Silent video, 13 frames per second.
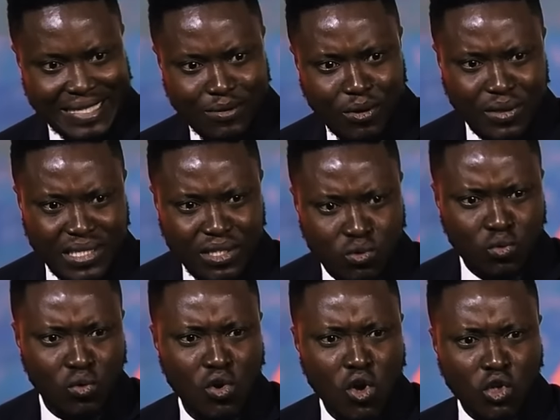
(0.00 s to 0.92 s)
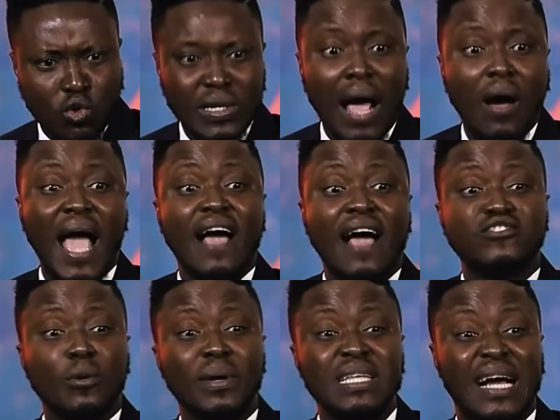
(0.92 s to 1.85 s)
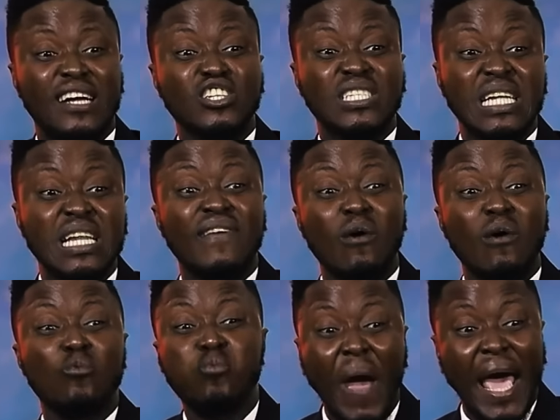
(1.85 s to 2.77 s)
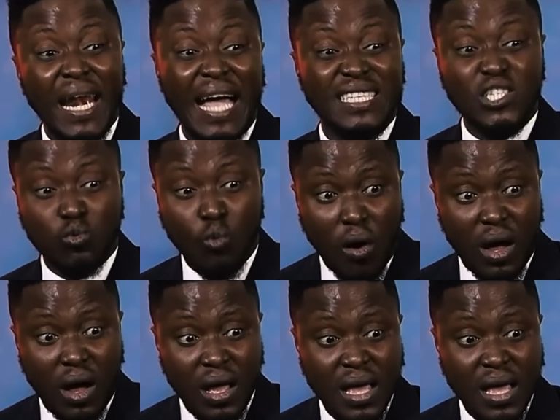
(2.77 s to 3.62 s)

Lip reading: What does it do? So now I have somebody that can deliver well at this work,